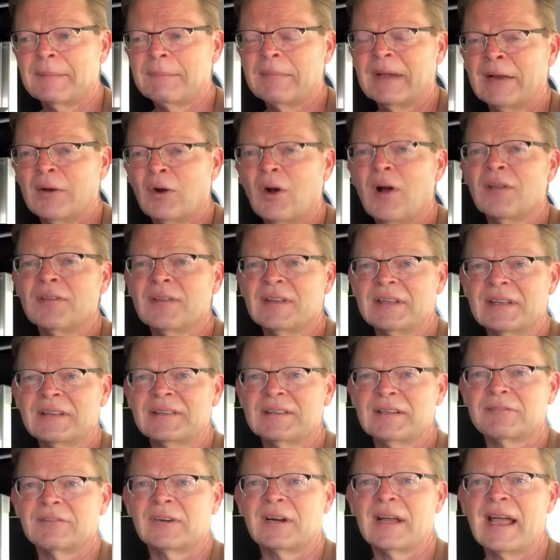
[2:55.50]
and all the
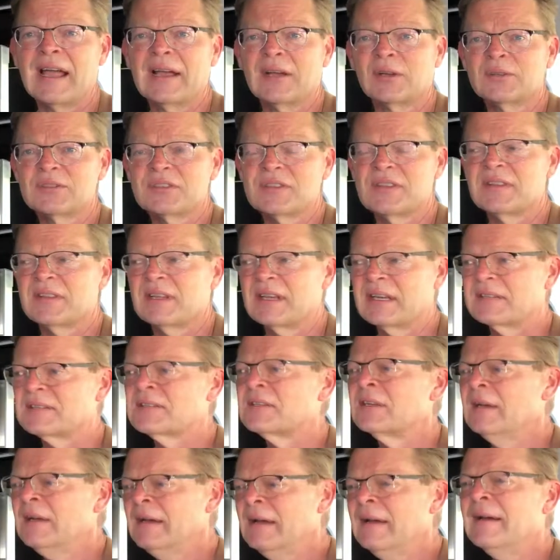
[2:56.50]
different angles and
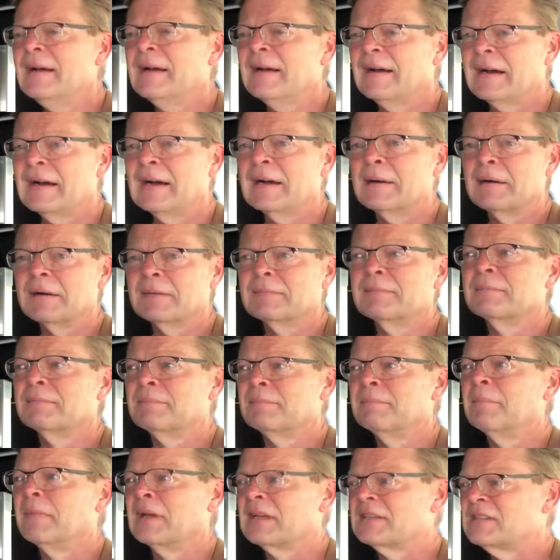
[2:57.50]
things
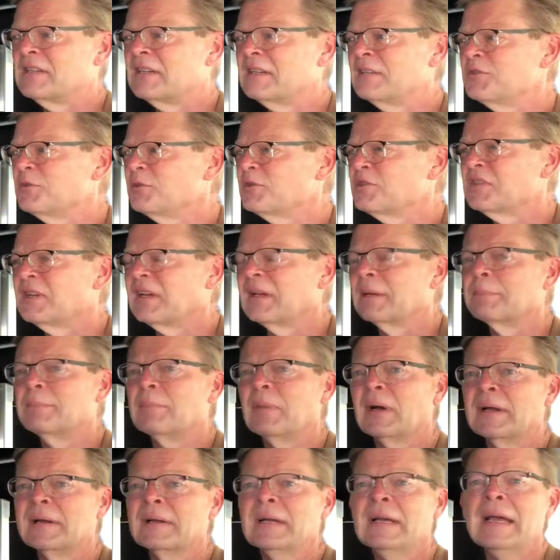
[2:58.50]
makes it interesting.
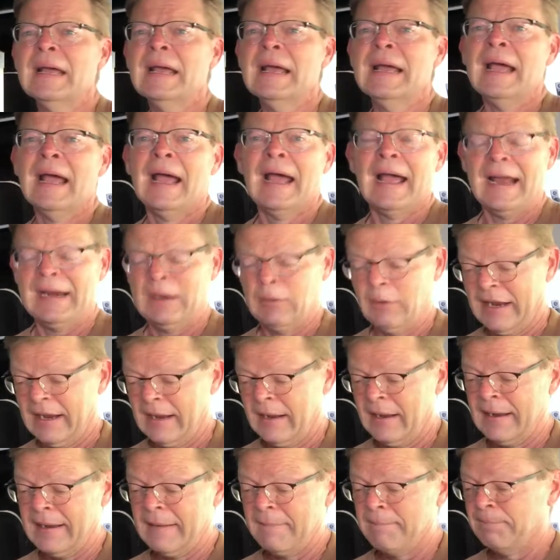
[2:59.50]
But anyway,
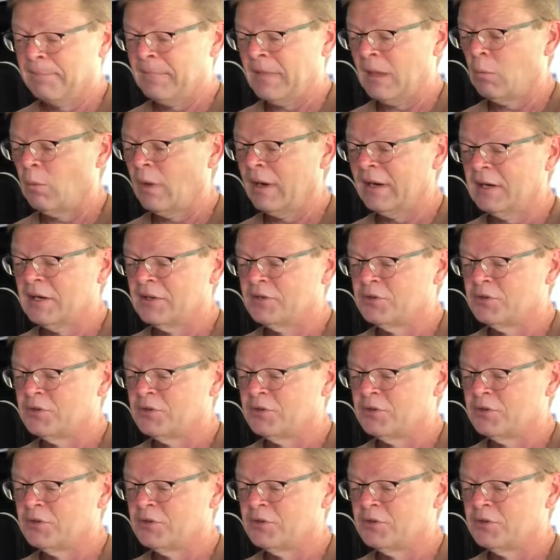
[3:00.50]
I wanted to